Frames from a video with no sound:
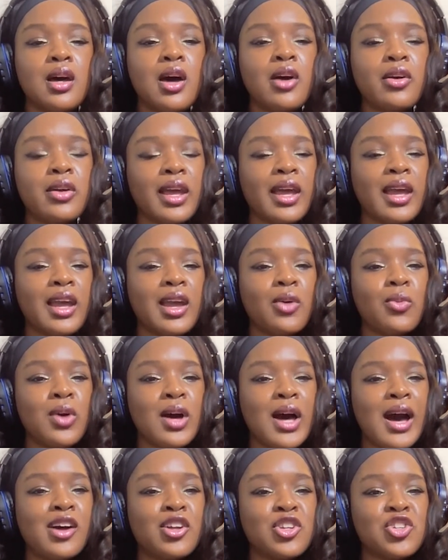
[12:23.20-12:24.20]
okay,
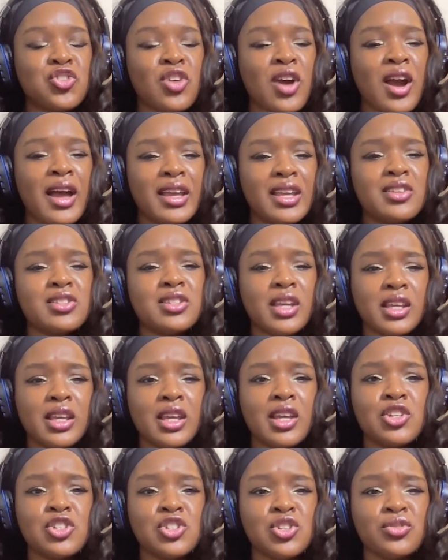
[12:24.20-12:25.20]
well, I'll try. He's like,
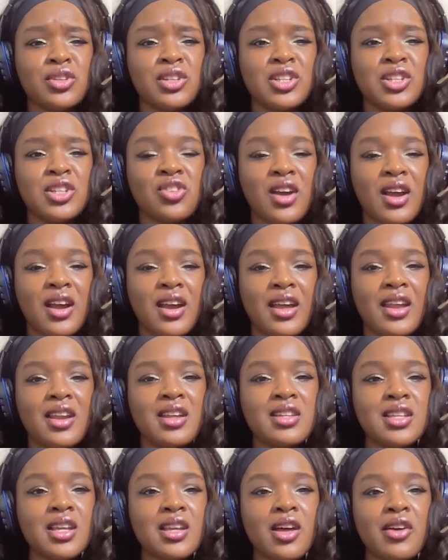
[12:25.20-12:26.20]
yeah, you should really try. And I
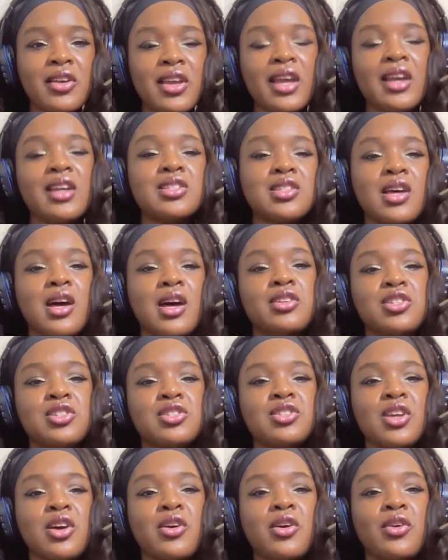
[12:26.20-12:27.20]
was like, okay, so I'll
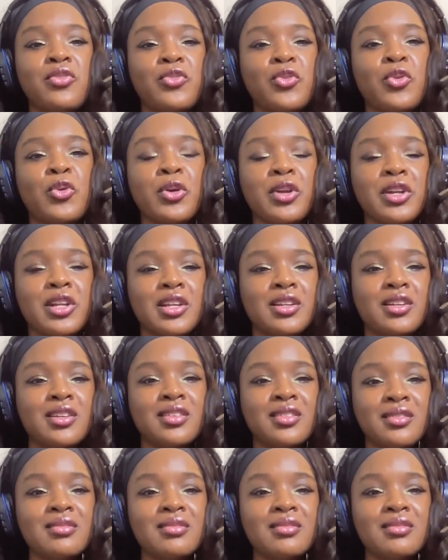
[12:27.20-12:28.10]
just go forward and,